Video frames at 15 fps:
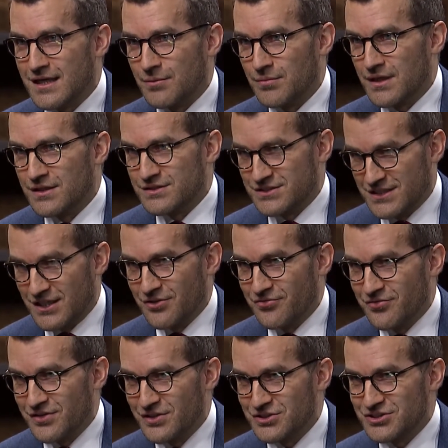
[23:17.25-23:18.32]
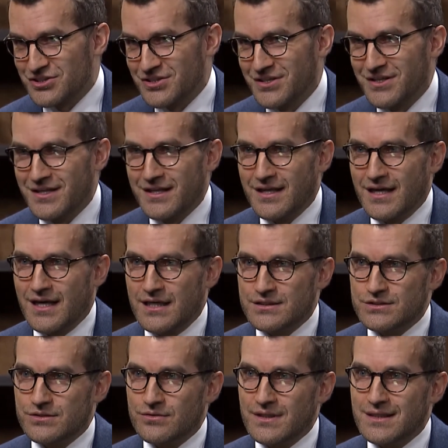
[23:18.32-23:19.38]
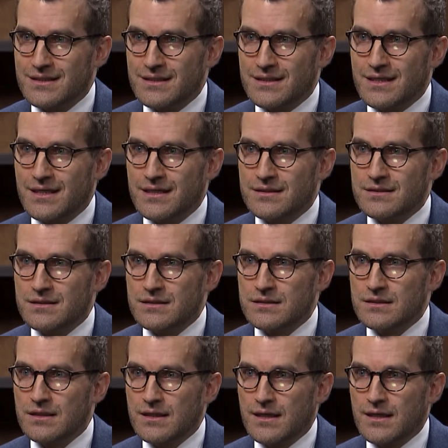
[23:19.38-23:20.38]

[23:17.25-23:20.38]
I'm being selfish, yes. as you indicated.